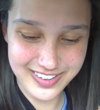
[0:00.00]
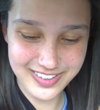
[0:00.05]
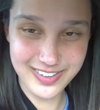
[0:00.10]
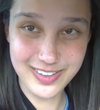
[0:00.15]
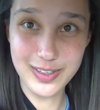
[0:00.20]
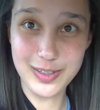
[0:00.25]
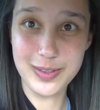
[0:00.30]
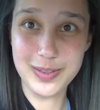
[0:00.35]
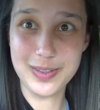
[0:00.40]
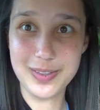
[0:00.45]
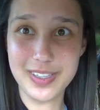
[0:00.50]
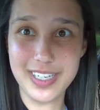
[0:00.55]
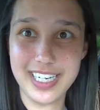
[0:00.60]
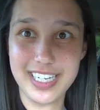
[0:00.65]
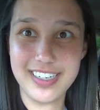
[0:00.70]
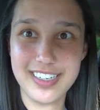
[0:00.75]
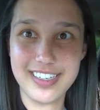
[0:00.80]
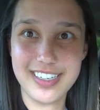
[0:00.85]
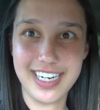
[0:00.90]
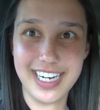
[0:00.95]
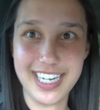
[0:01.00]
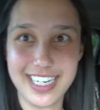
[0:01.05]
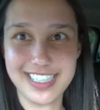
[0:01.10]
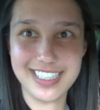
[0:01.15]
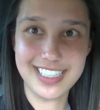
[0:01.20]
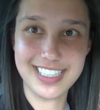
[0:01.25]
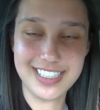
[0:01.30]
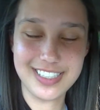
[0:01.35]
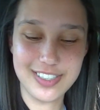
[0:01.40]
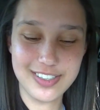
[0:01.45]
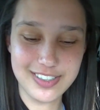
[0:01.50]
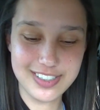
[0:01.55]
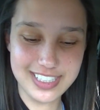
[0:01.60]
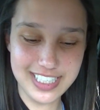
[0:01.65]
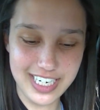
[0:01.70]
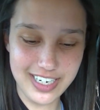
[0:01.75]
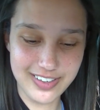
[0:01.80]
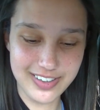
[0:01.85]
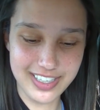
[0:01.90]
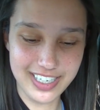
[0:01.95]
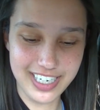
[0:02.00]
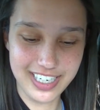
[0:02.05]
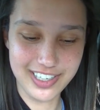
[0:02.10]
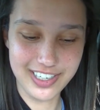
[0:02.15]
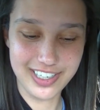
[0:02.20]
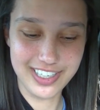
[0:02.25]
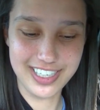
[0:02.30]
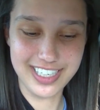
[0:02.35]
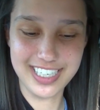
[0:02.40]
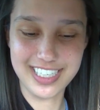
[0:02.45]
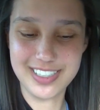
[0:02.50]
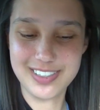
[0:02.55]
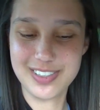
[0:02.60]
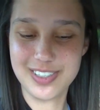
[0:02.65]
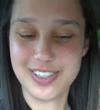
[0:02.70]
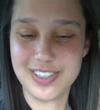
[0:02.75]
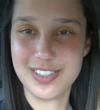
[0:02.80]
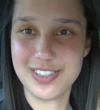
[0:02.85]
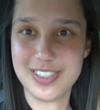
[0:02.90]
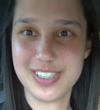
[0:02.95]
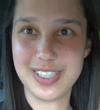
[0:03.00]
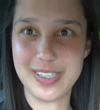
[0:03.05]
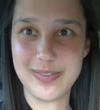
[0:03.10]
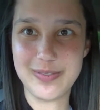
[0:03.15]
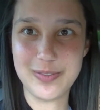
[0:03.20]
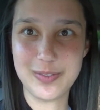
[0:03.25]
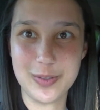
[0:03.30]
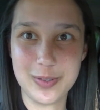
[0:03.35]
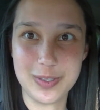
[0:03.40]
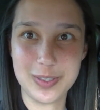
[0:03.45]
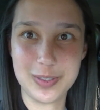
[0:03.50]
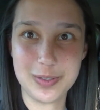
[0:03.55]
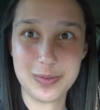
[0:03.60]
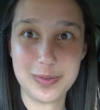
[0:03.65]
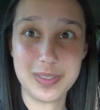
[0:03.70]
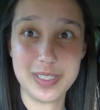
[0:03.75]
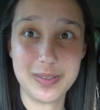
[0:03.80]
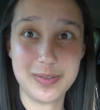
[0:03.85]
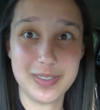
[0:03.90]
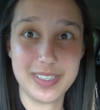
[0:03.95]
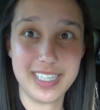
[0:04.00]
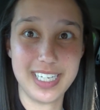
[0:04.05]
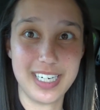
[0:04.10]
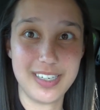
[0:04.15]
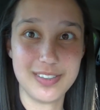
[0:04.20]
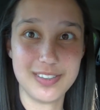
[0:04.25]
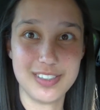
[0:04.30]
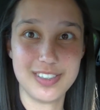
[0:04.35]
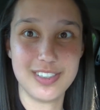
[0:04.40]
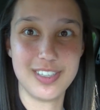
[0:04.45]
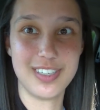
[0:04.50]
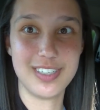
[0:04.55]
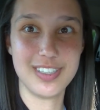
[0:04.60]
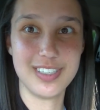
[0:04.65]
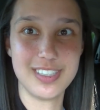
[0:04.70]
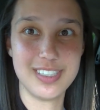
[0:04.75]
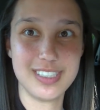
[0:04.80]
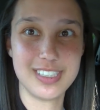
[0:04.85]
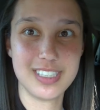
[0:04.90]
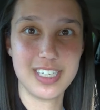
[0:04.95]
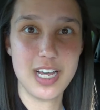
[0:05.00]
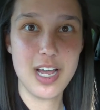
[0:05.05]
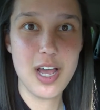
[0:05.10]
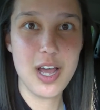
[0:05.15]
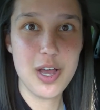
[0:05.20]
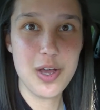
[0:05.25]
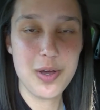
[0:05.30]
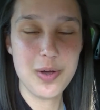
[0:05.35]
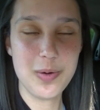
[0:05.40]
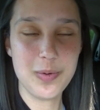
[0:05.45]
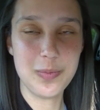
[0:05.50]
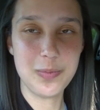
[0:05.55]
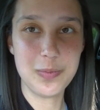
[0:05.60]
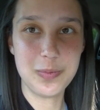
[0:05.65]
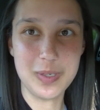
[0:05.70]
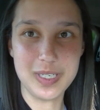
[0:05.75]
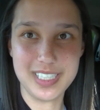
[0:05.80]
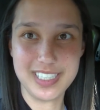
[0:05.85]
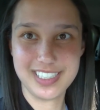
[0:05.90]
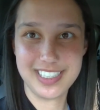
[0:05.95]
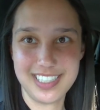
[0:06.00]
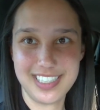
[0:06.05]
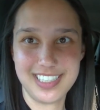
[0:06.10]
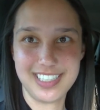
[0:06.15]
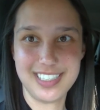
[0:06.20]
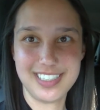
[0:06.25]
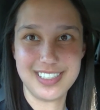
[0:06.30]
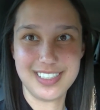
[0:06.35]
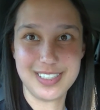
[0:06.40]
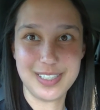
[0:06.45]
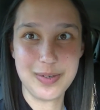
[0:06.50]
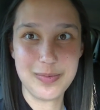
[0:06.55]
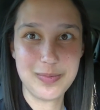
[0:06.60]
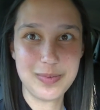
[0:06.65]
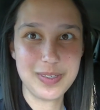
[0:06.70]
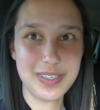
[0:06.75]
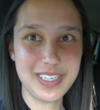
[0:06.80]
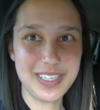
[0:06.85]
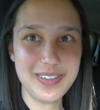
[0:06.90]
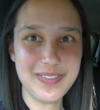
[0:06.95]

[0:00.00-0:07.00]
through the whole letter, and it turns out that I got a scholarship for $21,000, which is pretty